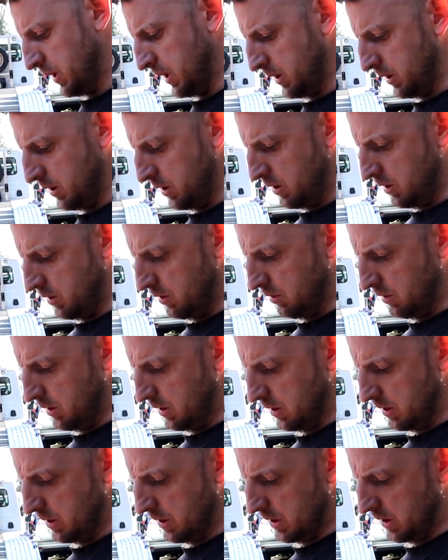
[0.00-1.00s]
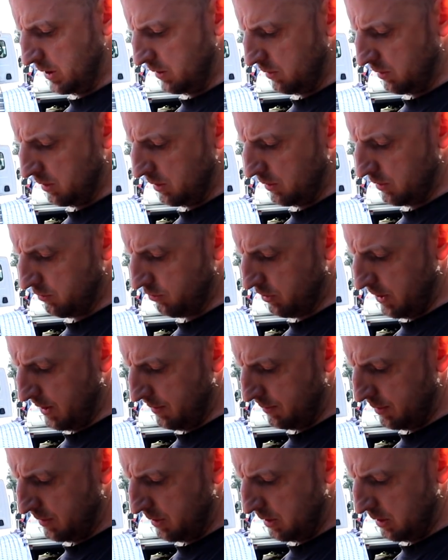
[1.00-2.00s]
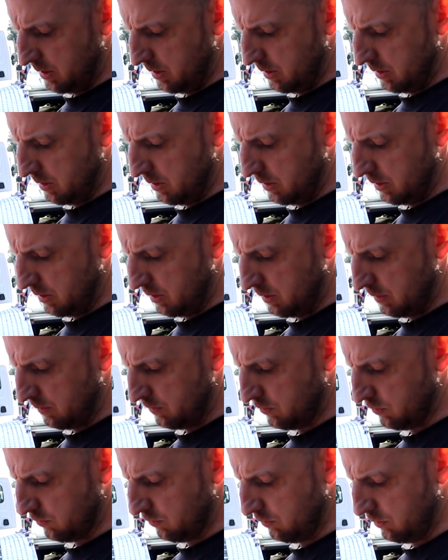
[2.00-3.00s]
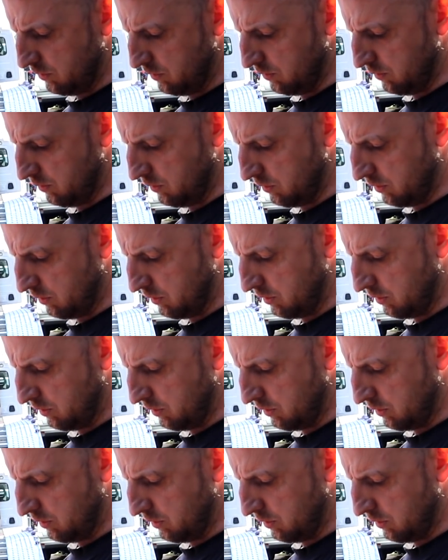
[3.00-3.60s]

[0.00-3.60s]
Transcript: How do you do this now? Because it traps it. Sure it does.